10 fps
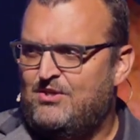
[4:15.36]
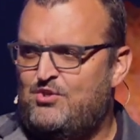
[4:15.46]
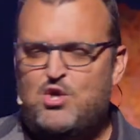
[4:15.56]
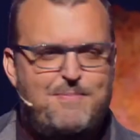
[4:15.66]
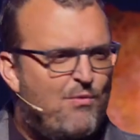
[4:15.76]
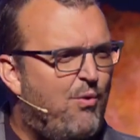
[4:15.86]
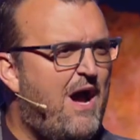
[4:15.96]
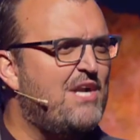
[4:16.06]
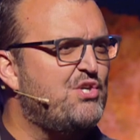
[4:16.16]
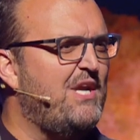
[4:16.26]
You could be
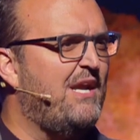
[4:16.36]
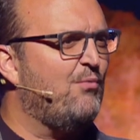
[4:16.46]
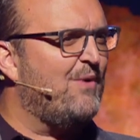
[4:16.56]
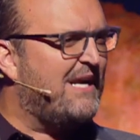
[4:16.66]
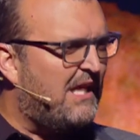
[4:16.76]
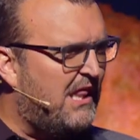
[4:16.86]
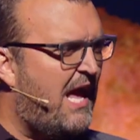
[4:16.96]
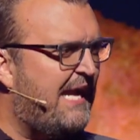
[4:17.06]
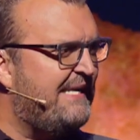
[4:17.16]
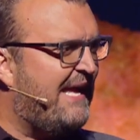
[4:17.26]
watching
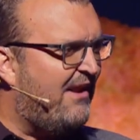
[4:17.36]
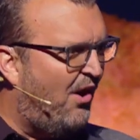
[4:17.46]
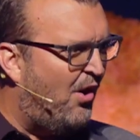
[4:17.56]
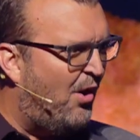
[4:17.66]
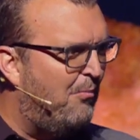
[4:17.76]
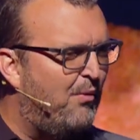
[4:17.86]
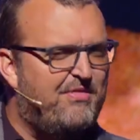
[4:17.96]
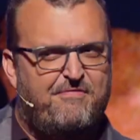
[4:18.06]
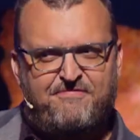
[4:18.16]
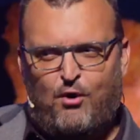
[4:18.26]
reclined at home with
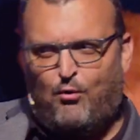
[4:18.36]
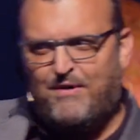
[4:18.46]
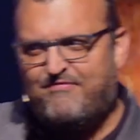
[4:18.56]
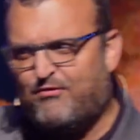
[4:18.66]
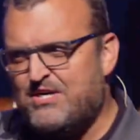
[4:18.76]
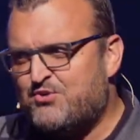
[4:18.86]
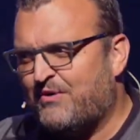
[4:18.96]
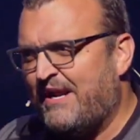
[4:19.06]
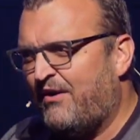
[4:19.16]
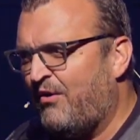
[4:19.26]
a full
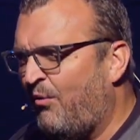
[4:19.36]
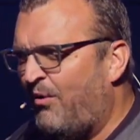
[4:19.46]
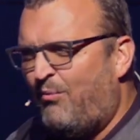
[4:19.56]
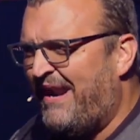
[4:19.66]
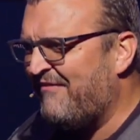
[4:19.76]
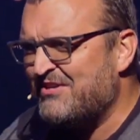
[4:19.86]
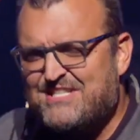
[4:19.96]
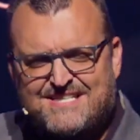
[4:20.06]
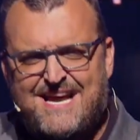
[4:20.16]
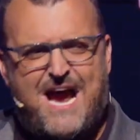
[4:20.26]
refrigerator or whatever,
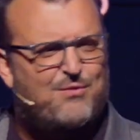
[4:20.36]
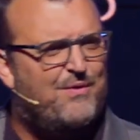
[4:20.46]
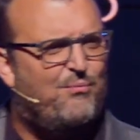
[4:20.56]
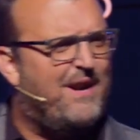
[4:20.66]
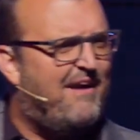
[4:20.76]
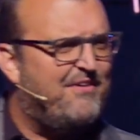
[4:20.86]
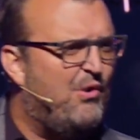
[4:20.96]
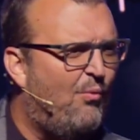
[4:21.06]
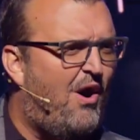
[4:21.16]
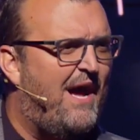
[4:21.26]
stocked with whatever you
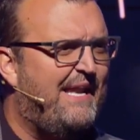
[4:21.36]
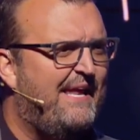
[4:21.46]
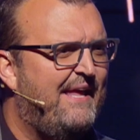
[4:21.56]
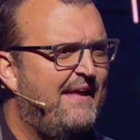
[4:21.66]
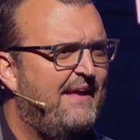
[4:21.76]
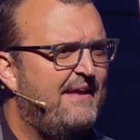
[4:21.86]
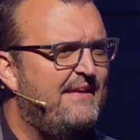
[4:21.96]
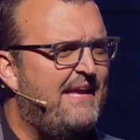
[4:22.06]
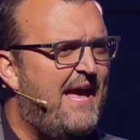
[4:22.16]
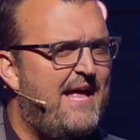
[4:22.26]
want,
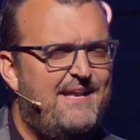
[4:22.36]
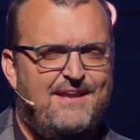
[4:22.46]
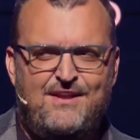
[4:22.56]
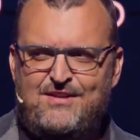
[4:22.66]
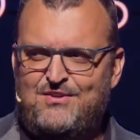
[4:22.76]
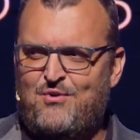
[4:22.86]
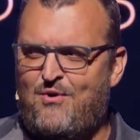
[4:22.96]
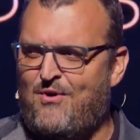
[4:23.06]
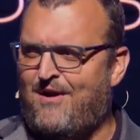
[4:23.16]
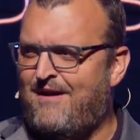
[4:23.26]
yet
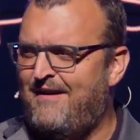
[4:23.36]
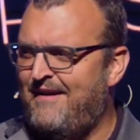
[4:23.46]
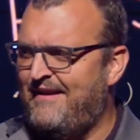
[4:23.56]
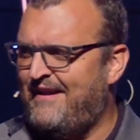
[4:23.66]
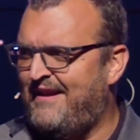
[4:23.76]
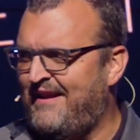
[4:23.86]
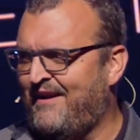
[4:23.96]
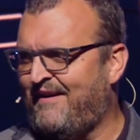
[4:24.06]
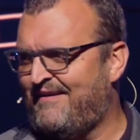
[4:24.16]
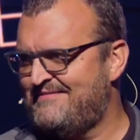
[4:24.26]
you're
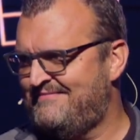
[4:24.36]
here.